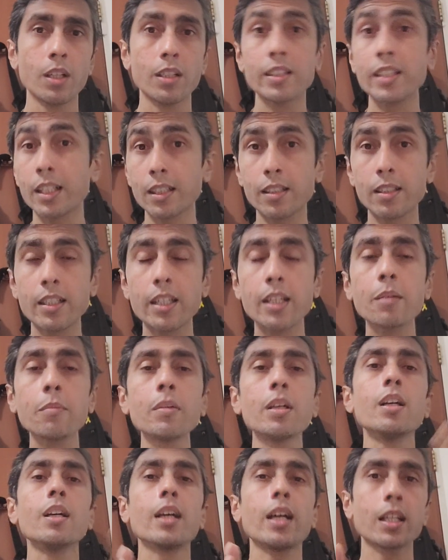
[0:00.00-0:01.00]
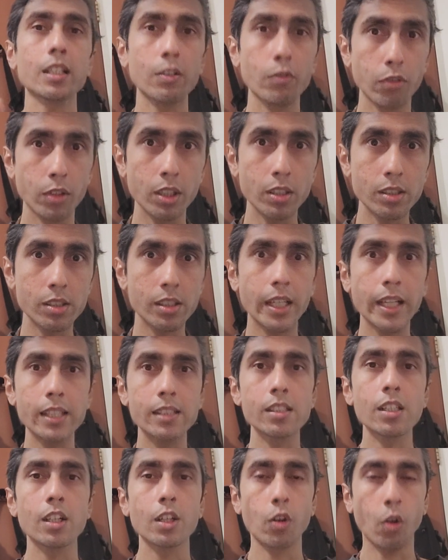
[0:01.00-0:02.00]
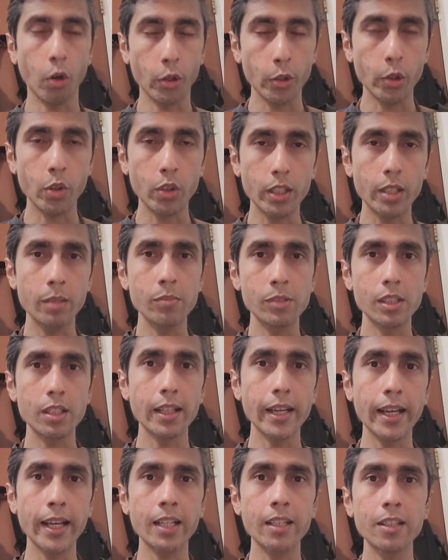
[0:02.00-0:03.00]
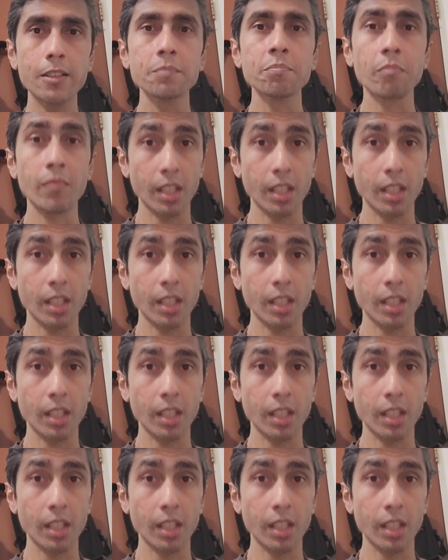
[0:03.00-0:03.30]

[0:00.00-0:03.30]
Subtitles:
the other team and the worst case on your team's end.